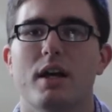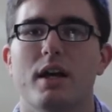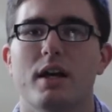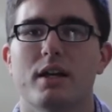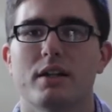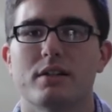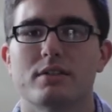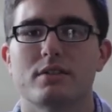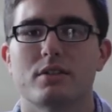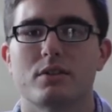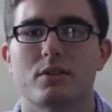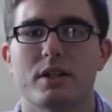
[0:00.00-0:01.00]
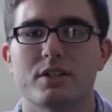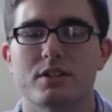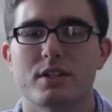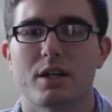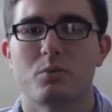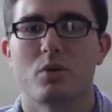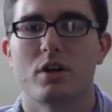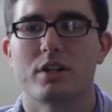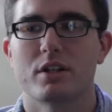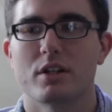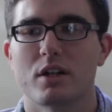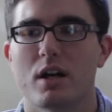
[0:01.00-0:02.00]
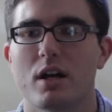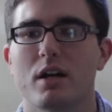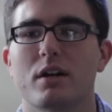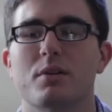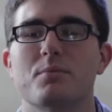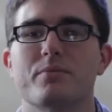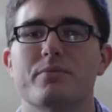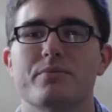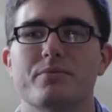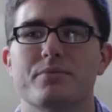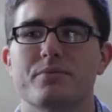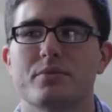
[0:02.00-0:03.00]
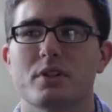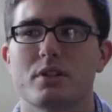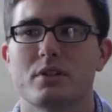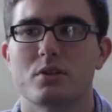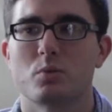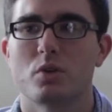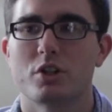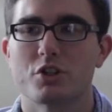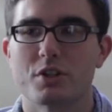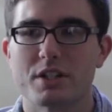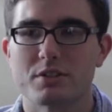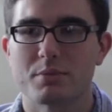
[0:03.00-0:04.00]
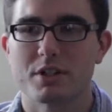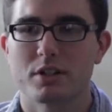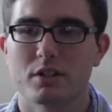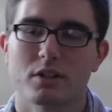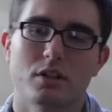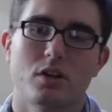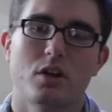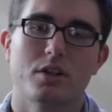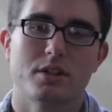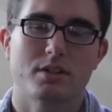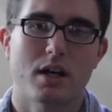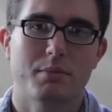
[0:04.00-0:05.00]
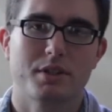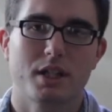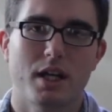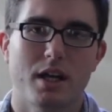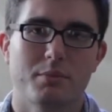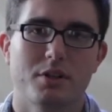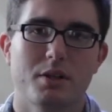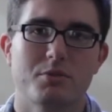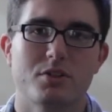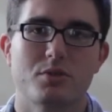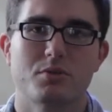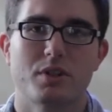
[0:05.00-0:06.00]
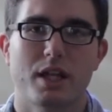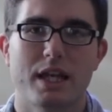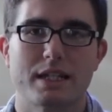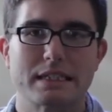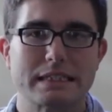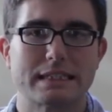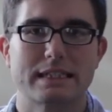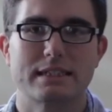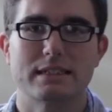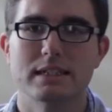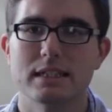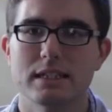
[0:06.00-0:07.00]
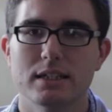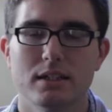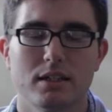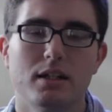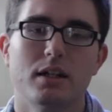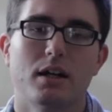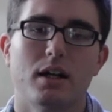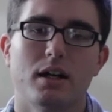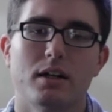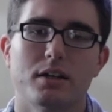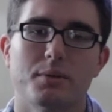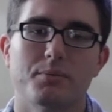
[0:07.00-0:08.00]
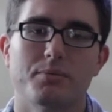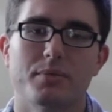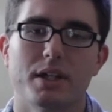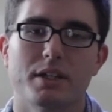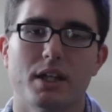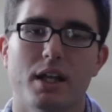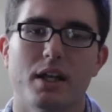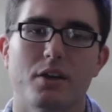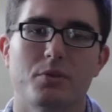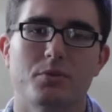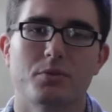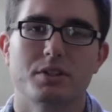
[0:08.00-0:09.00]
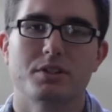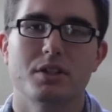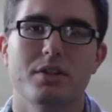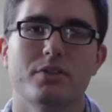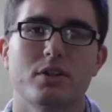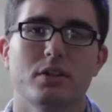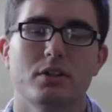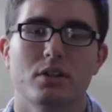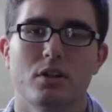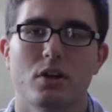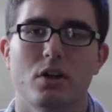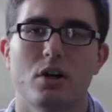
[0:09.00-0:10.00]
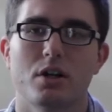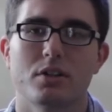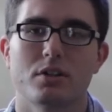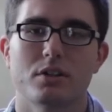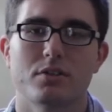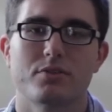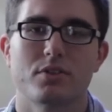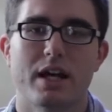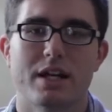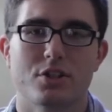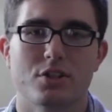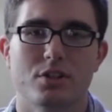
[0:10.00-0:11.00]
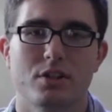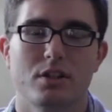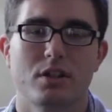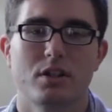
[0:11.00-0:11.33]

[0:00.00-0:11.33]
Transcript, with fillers: And so I just had one um, one transmitter on the top of the camera. I'm shooting a Canon sixty D, um, and then a receiver on the flash,